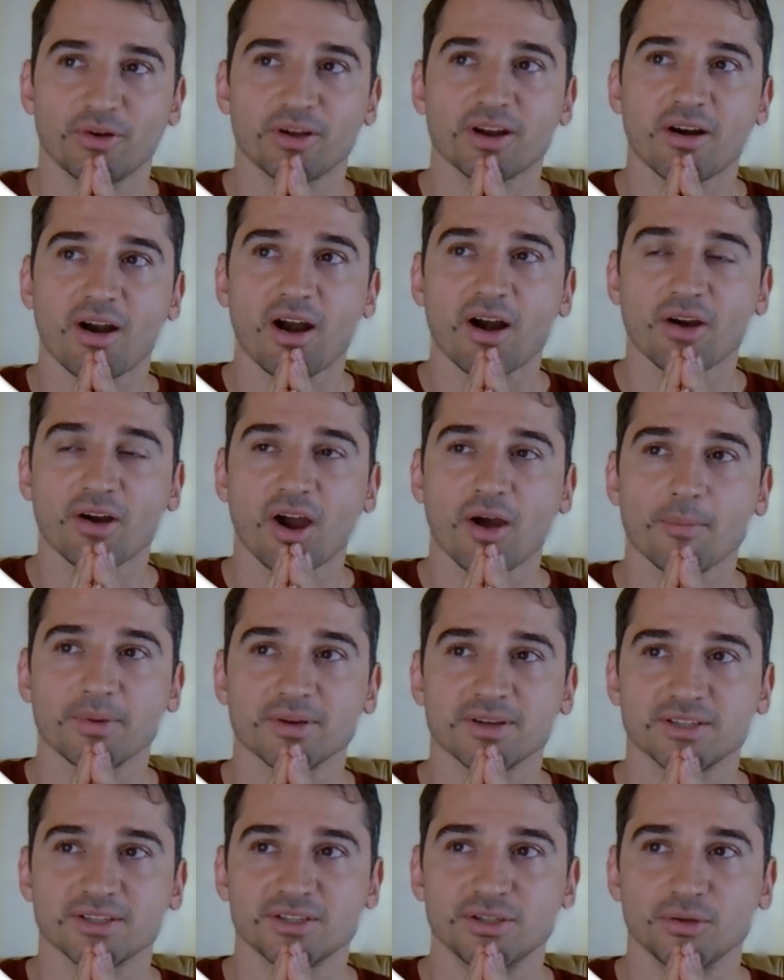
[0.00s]
are our
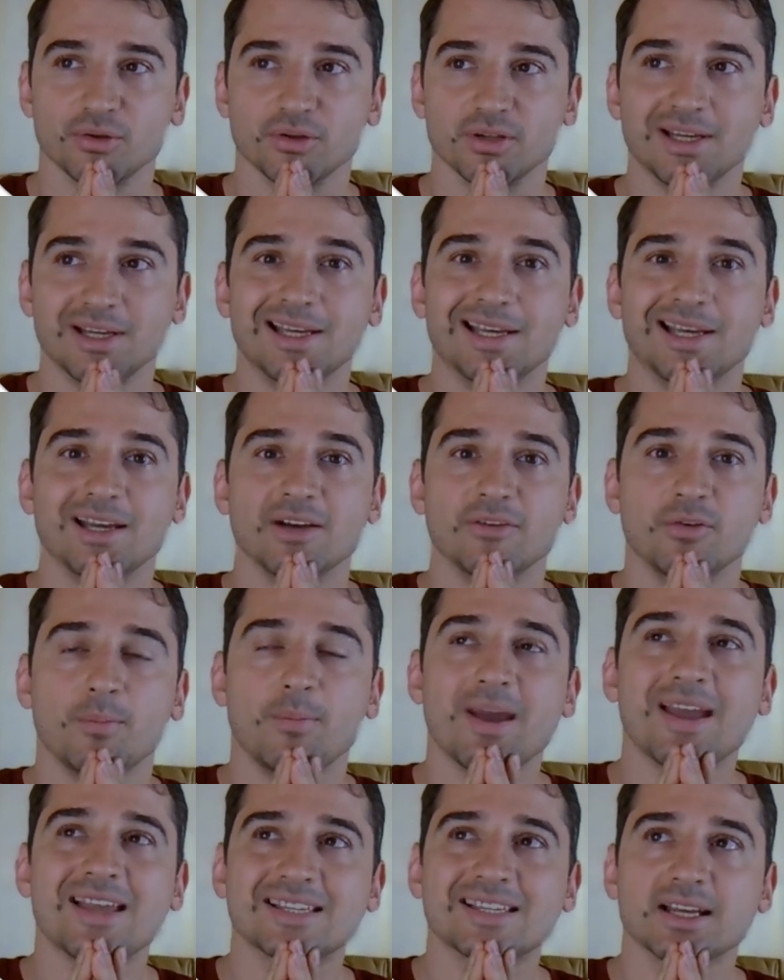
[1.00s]
companies doing? We
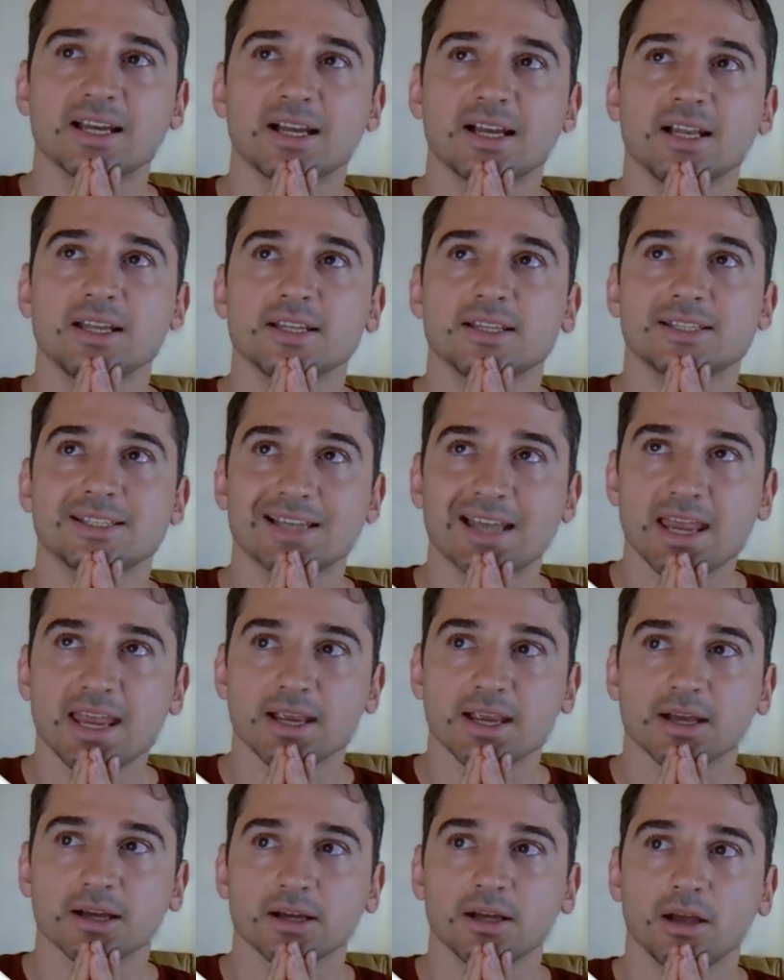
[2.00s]
basically
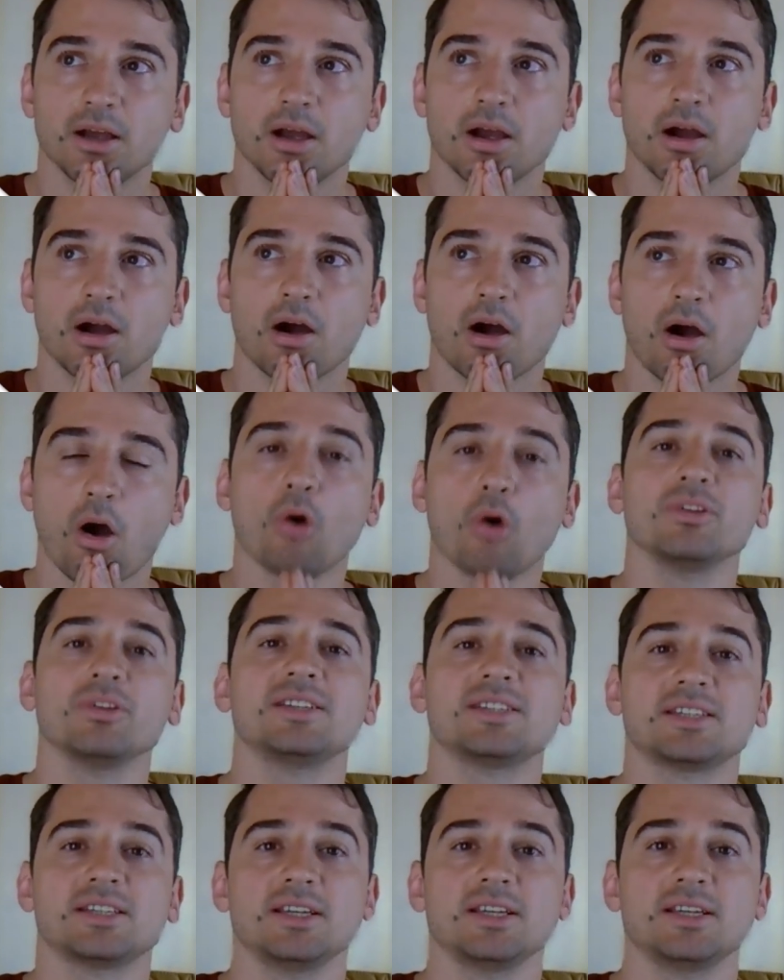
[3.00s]
take all the
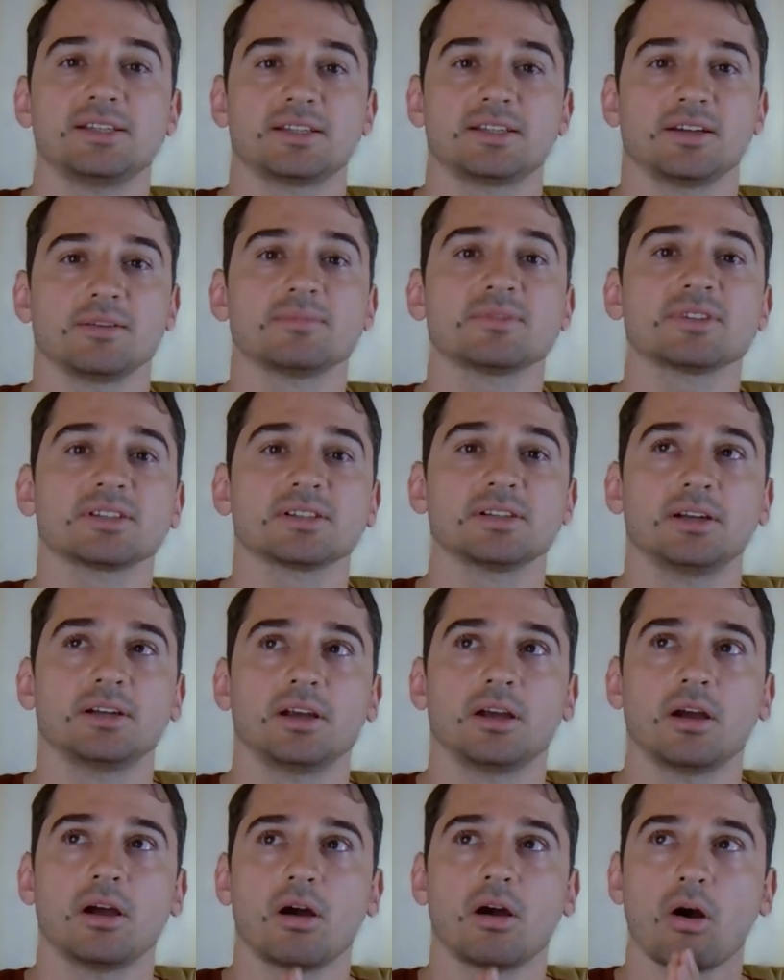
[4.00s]
systems,
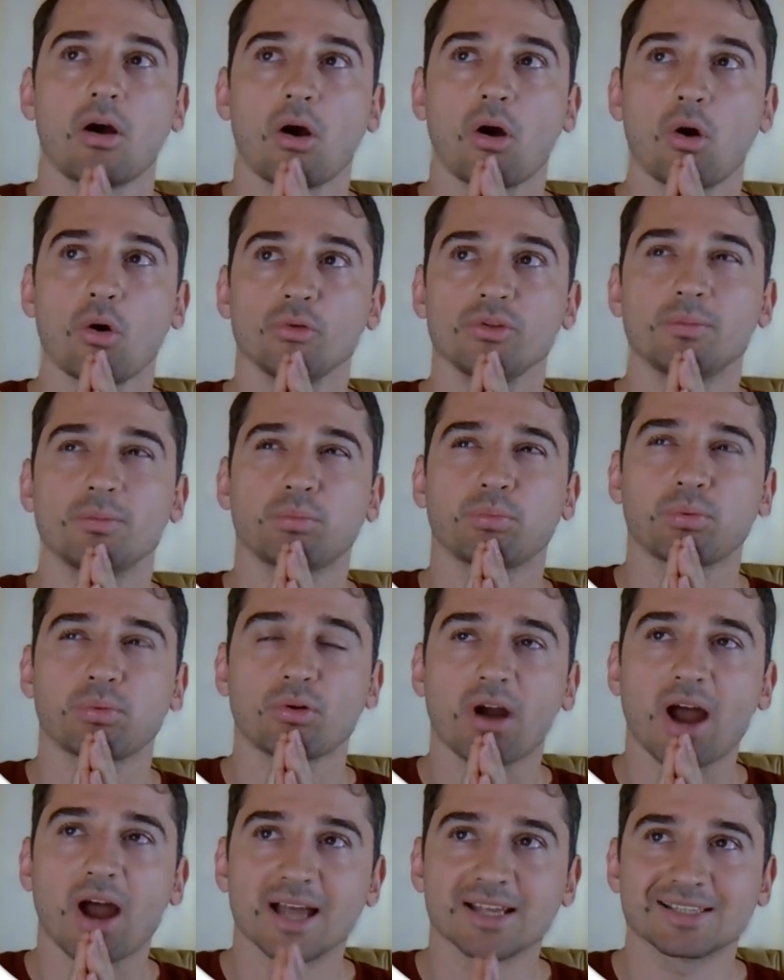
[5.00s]
all the
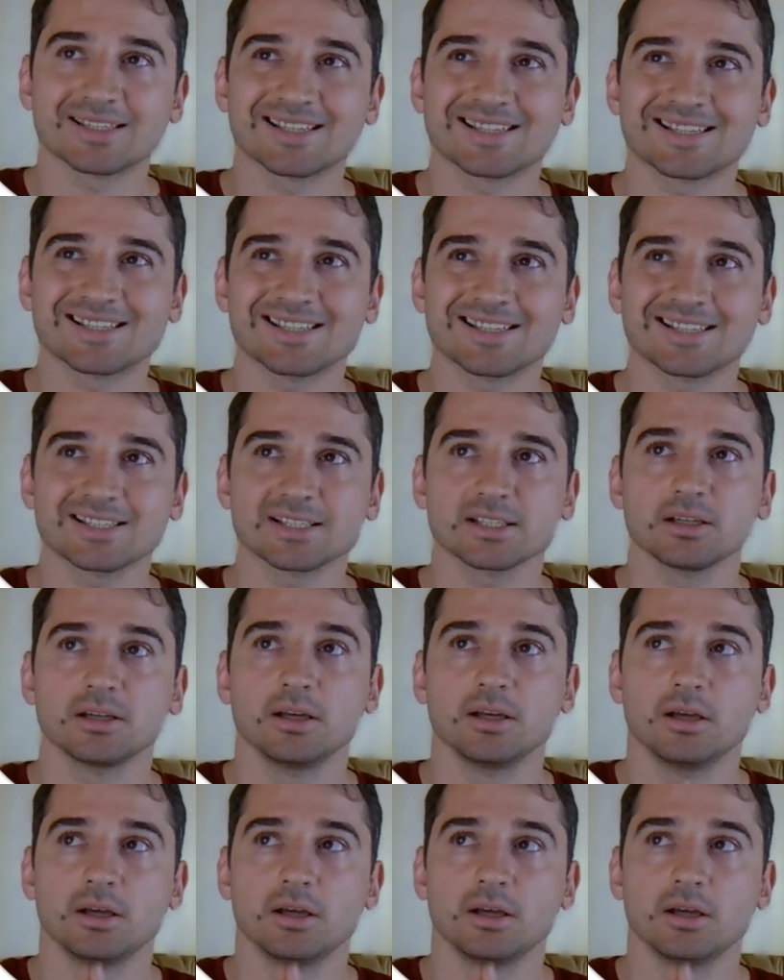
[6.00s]
processes,